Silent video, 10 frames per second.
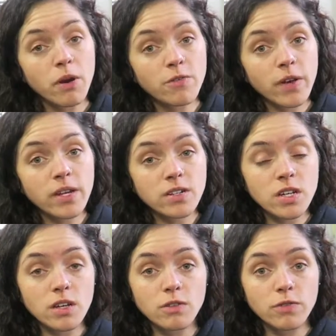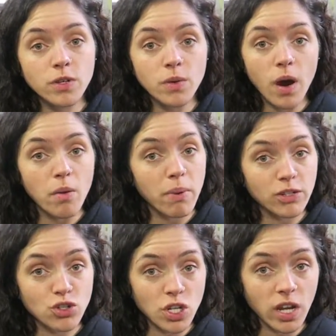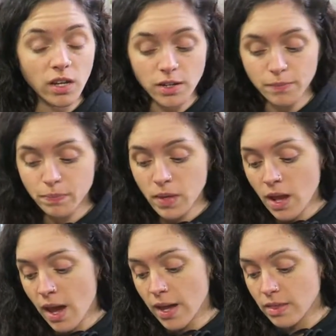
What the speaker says: be perfect if you are benching.